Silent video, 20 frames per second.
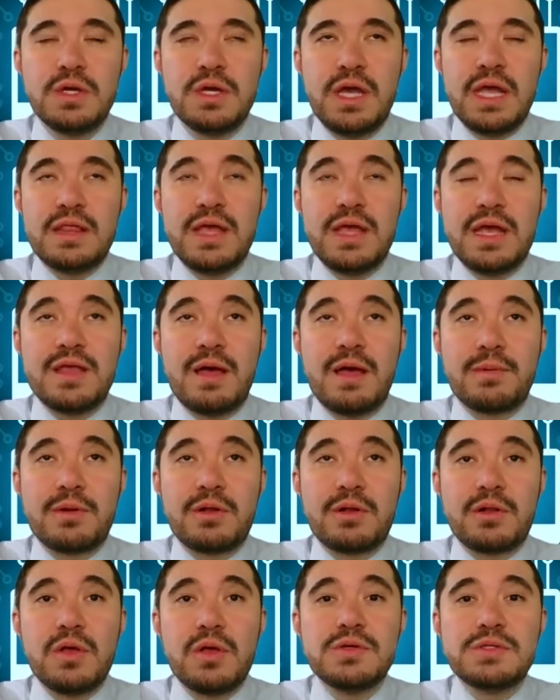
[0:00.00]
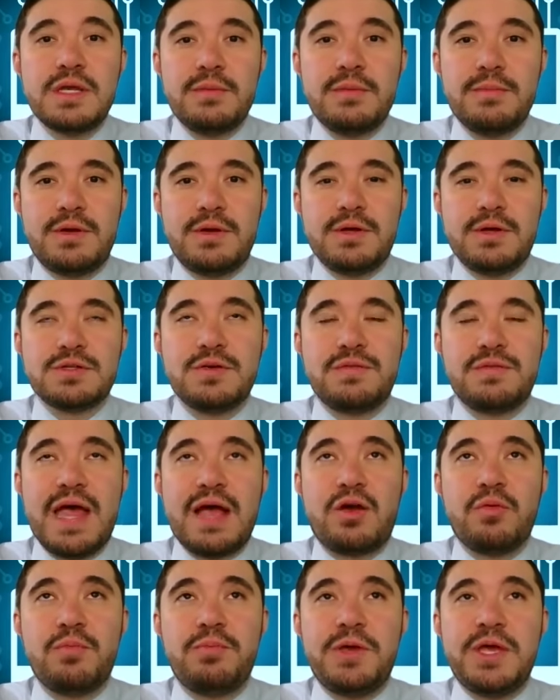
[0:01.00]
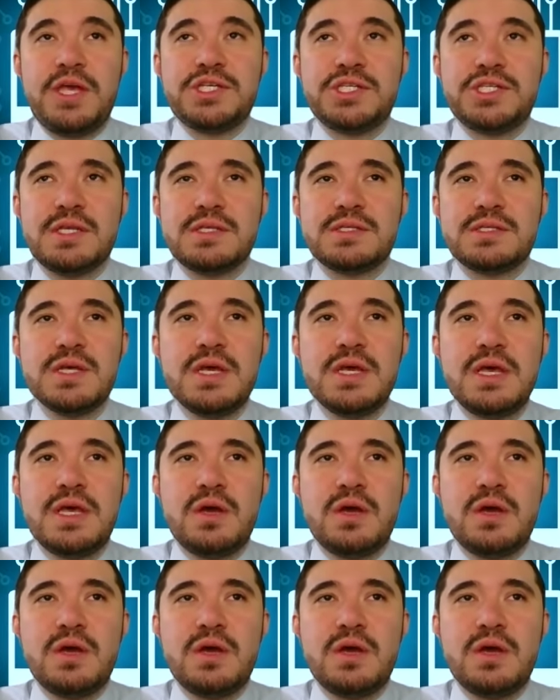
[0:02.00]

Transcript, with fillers: and end up closing because of lack of patients.